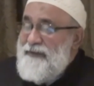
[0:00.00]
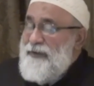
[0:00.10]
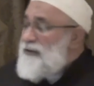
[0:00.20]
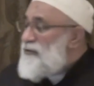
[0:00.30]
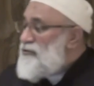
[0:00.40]

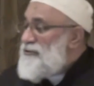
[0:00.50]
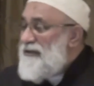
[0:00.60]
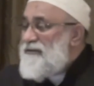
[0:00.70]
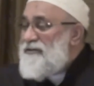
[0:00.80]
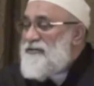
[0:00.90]
Why don't you
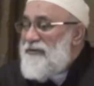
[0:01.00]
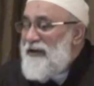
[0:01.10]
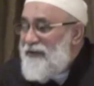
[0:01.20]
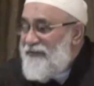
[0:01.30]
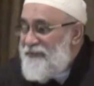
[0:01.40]
take this
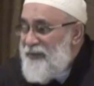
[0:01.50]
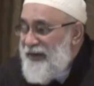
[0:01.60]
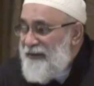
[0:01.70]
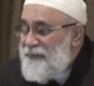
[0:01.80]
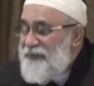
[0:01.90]
ring of
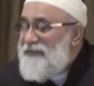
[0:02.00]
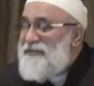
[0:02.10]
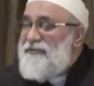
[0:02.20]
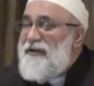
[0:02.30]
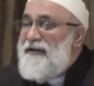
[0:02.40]
mine? Put
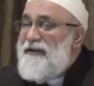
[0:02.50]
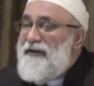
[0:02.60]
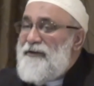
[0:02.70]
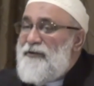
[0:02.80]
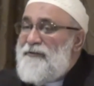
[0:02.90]
this ring
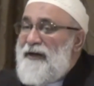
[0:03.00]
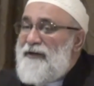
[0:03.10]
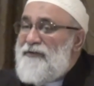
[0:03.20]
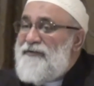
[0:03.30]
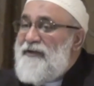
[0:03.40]
in your
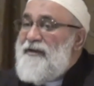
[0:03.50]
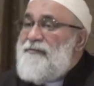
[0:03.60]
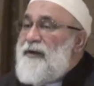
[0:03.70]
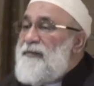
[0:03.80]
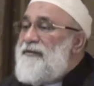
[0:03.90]
mouth.
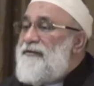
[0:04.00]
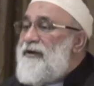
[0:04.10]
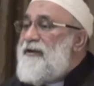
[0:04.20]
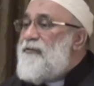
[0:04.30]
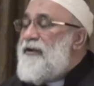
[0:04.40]
Maybe the
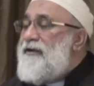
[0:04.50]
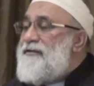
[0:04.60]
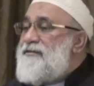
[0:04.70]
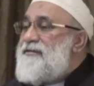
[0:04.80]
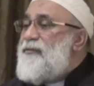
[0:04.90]
ring will
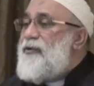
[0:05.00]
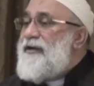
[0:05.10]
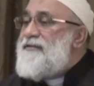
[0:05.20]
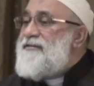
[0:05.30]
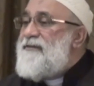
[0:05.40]

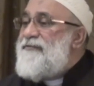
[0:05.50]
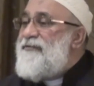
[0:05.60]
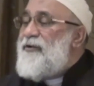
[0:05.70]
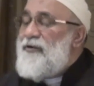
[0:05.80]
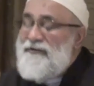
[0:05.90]
stimulate some
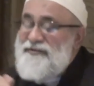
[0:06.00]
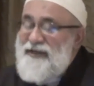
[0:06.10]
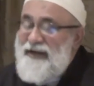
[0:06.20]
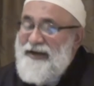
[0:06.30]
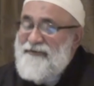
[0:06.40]
flow of
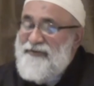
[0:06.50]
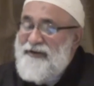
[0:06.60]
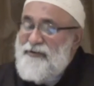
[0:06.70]
saliva.